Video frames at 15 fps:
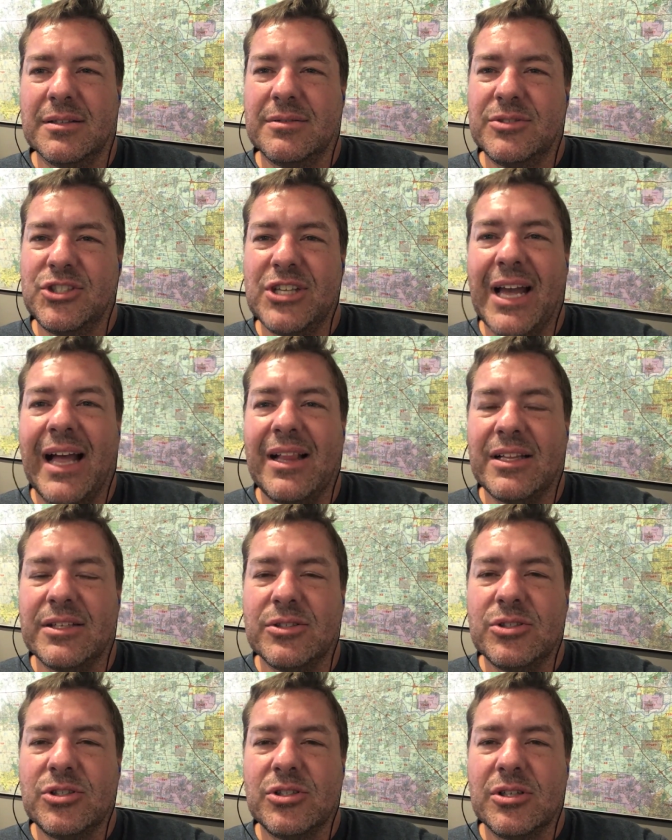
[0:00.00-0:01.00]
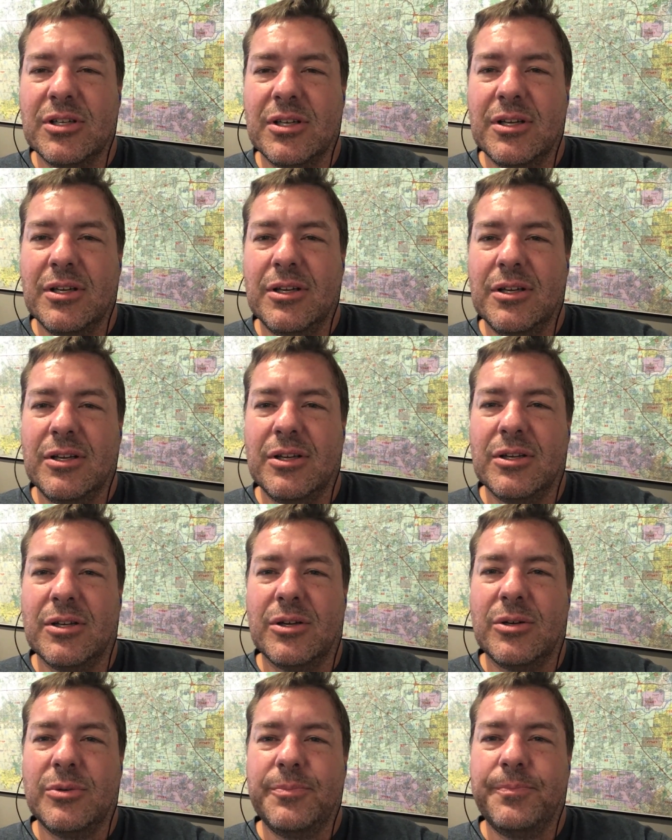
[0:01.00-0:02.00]
challenge, you
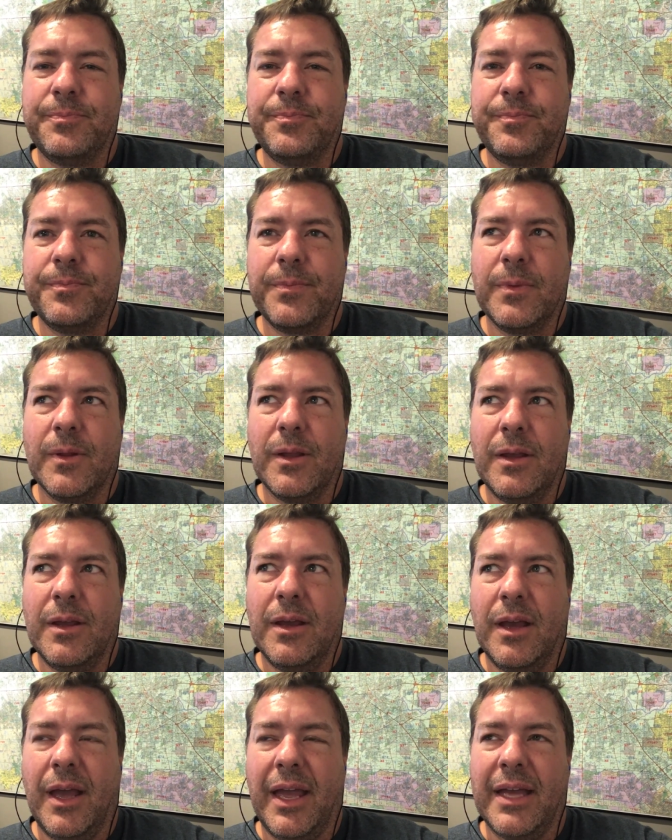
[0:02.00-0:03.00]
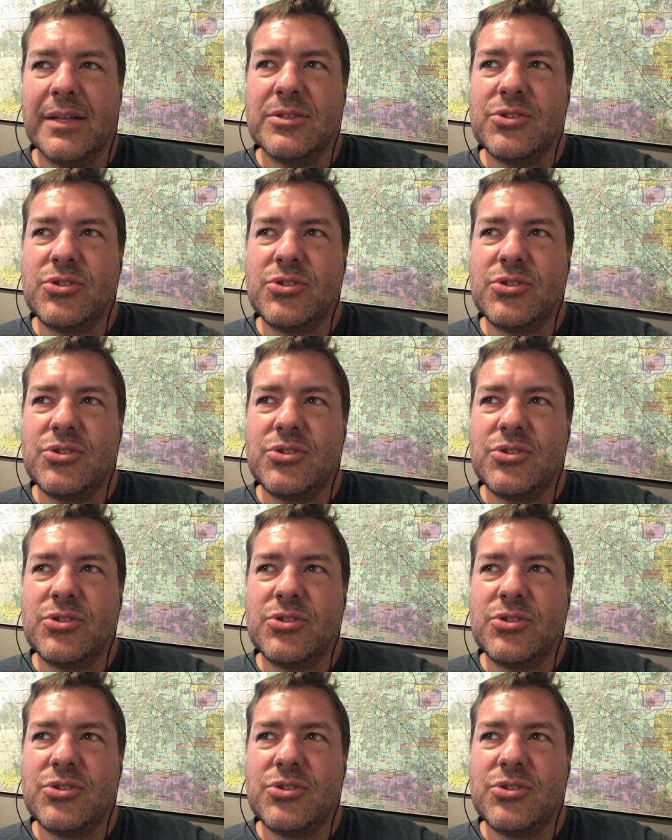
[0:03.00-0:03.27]
know. And